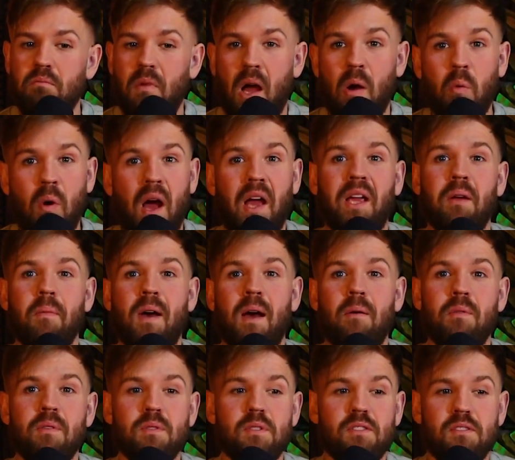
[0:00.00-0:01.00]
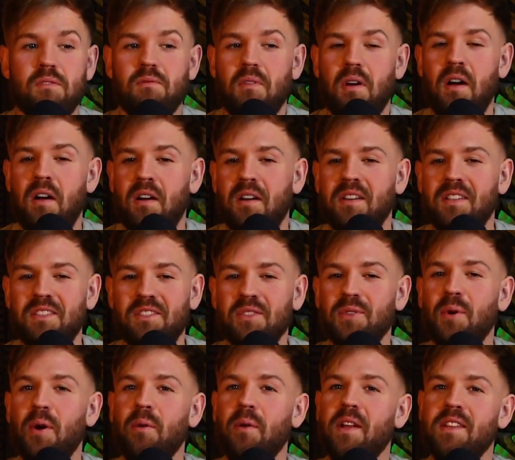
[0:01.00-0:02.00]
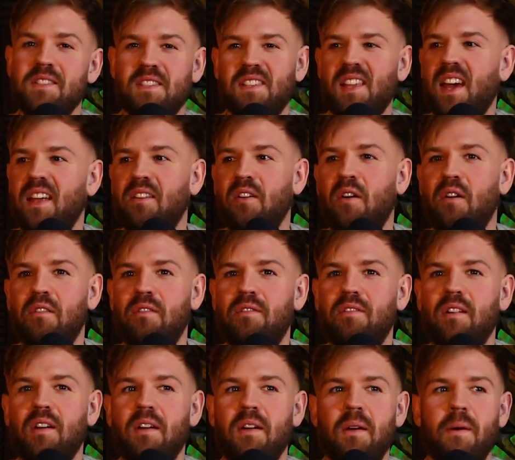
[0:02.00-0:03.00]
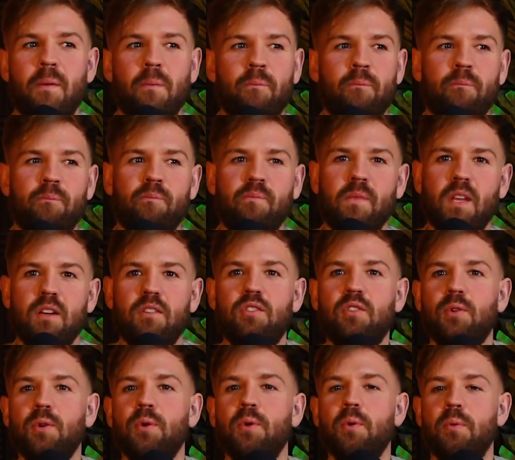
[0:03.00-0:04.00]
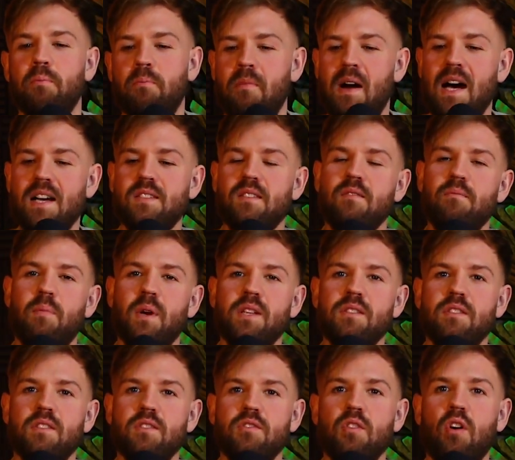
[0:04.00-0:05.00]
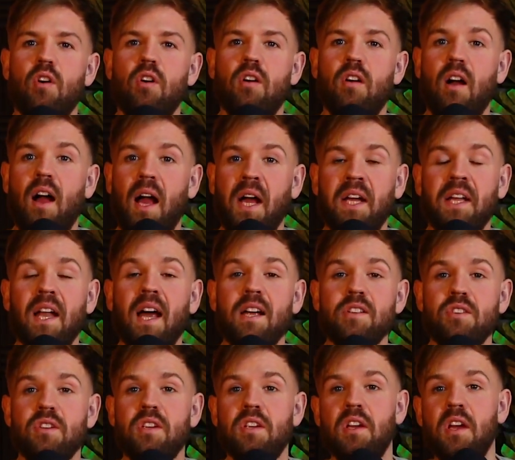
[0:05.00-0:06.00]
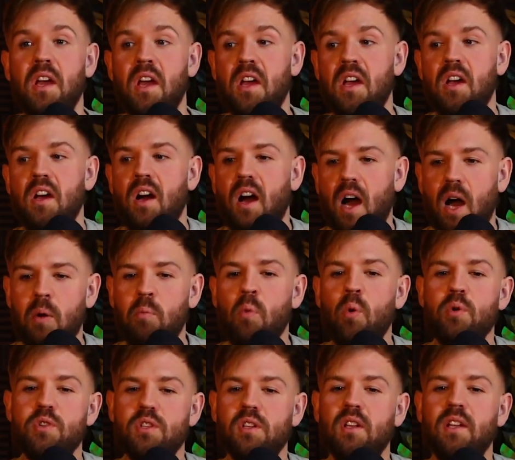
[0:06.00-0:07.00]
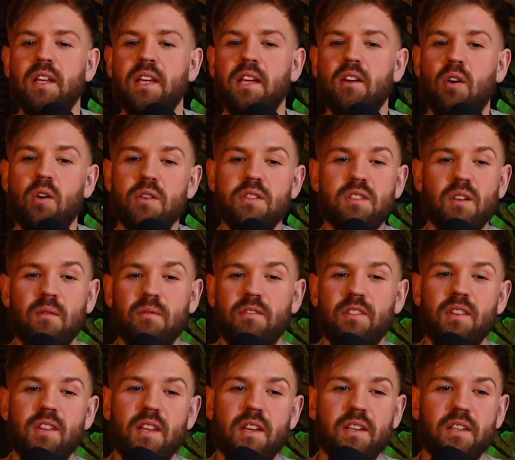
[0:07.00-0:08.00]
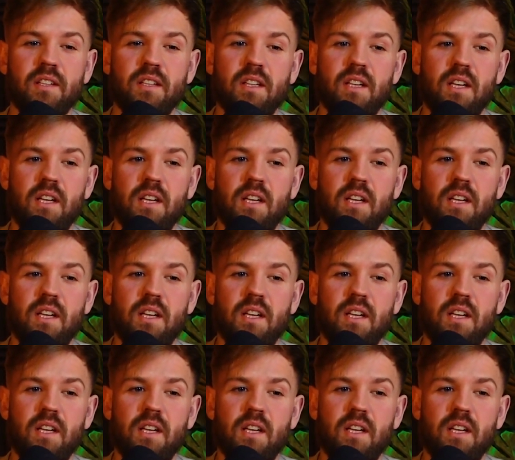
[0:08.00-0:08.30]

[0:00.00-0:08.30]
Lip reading: a Wagamama's, do you know, instead of two massive bits of chocolate, I can actually emotionally eat on something that